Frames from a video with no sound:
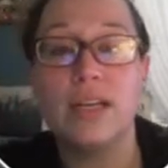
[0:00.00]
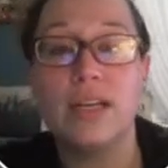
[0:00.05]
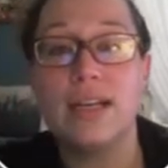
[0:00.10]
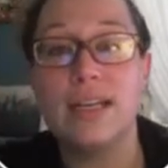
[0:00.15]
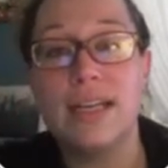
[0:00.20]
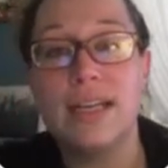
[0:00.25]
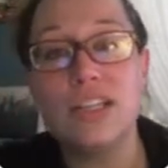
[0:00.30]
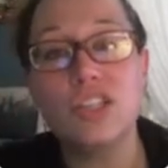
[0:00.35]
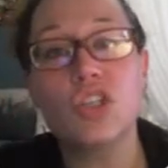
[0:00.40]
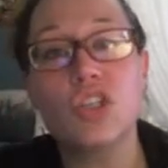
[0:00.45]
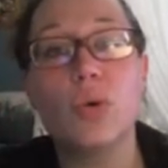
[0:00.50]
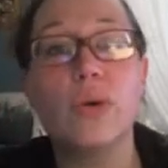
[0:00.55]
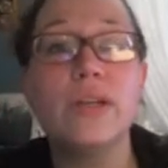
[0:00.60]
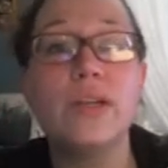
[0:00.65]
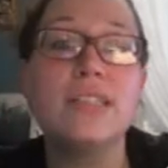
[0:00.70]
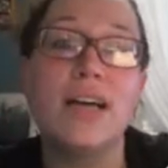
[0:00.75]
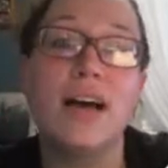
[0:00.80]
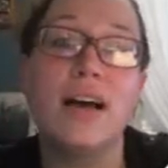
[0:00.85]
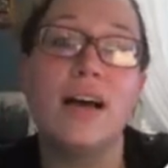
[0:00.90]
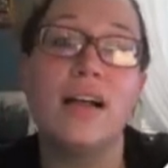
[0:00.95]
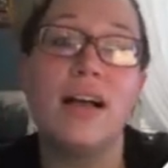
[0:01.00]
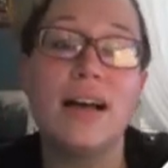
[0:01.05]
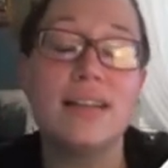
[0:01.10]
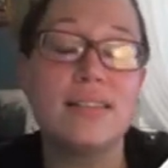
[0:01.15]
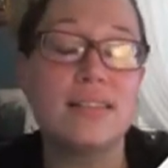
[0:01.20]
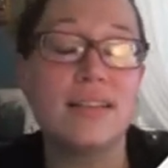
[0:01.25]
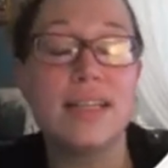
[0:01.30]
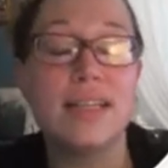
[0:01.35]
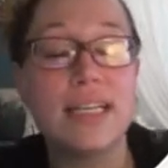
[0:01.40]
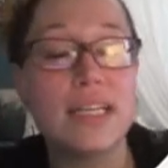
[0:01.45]
And each quintile has
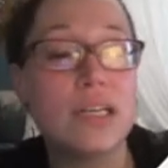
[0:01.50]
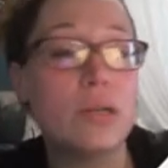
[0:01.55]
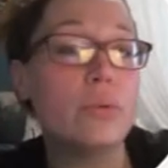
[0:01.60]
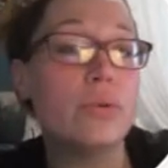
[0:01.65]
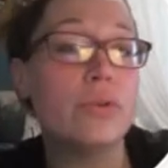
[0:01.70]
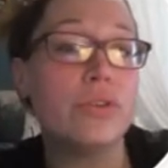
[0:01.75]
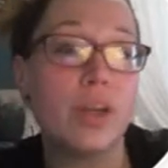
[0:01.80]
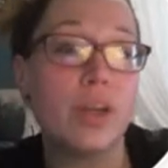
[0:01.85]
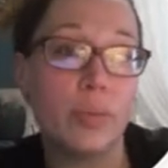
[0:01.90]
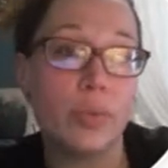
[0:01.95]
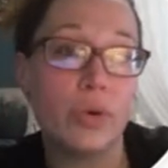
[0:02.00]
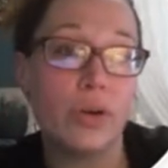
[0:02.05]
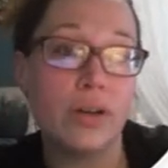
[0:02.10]
an equal number